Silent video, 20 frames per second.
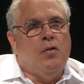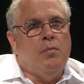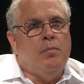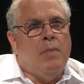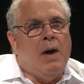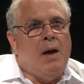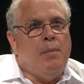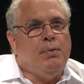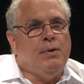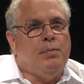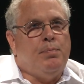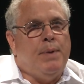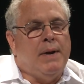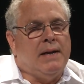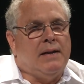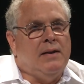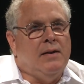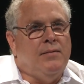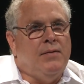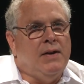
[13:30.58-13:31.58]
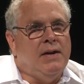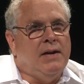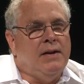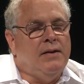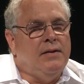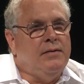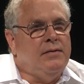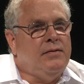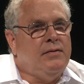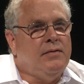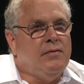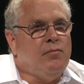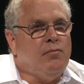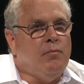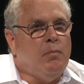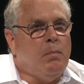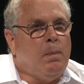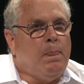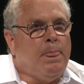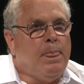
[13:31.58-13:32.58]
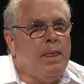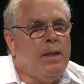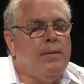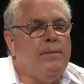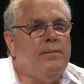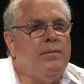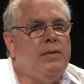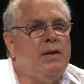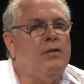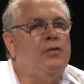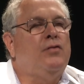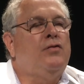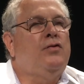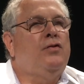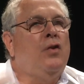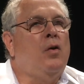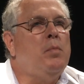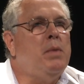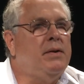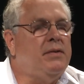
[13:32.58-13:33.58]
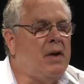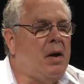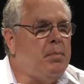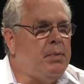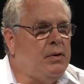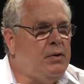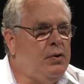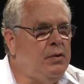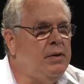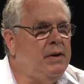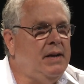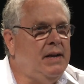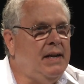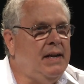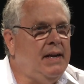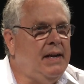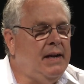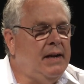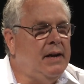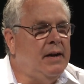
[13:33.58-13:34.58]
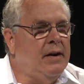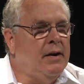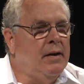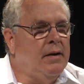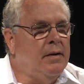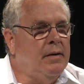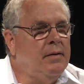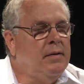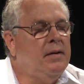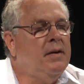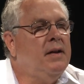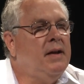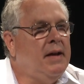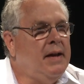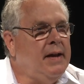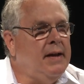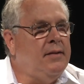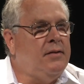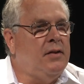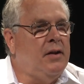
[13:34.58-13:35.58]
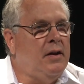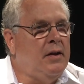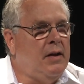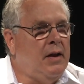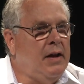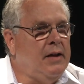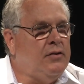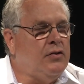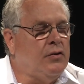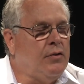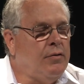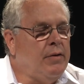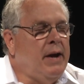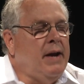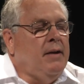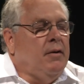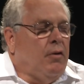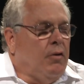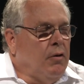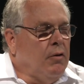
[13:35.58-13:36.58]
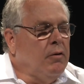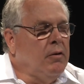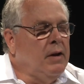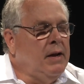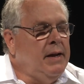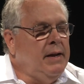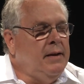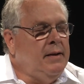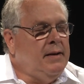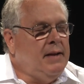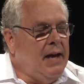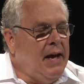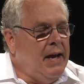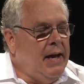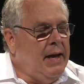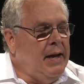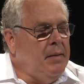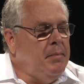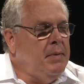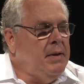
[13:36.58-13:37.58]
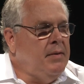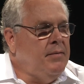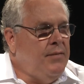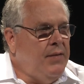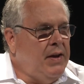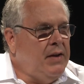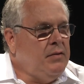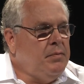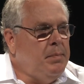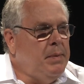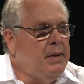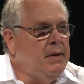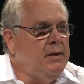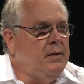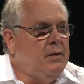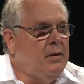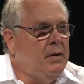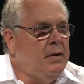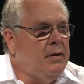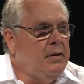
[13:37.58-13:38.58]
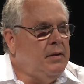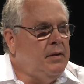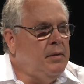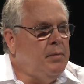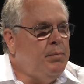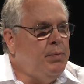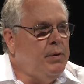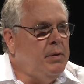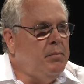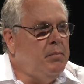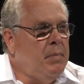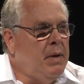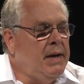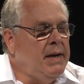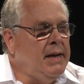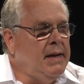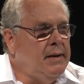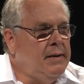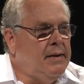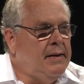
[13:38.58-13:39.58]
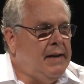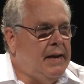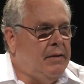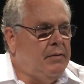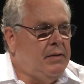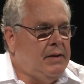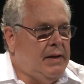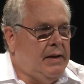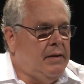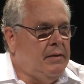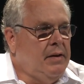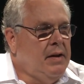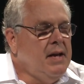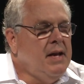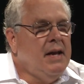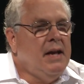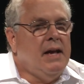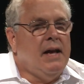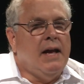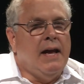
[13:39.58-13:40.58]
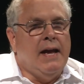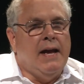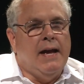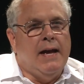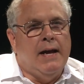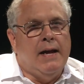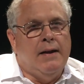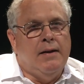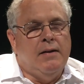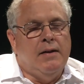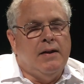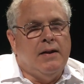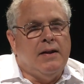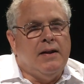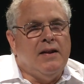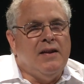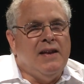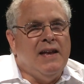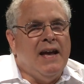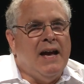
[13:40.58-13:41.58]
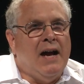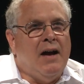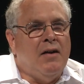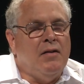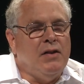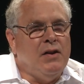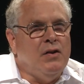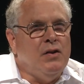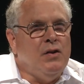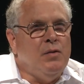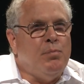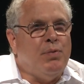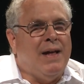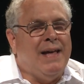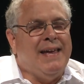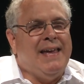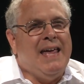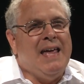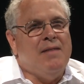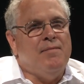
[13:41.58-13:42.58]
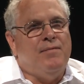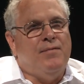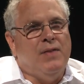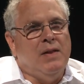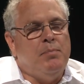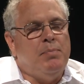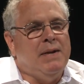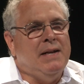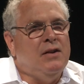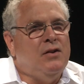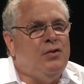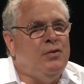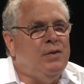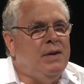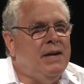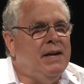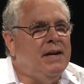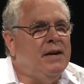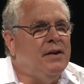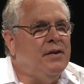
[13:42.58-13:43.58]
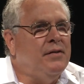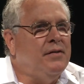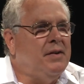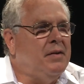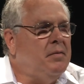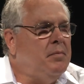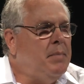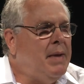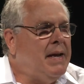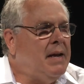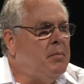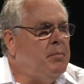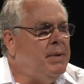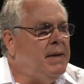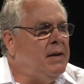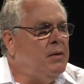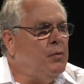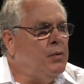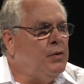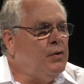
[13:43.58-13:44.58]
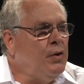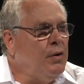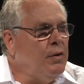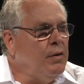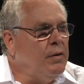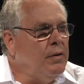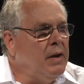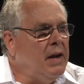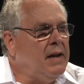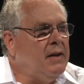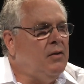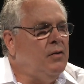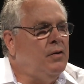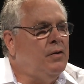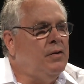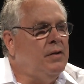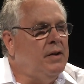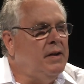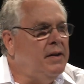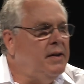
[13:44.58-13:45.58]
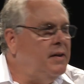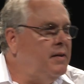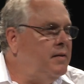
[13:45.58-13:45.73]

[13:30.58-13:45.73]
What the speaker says: my perspective is there's so much opportunity here. It's a great early time investment to put money into downtown. And you probably can't flip it in 2 years and make a big return like you could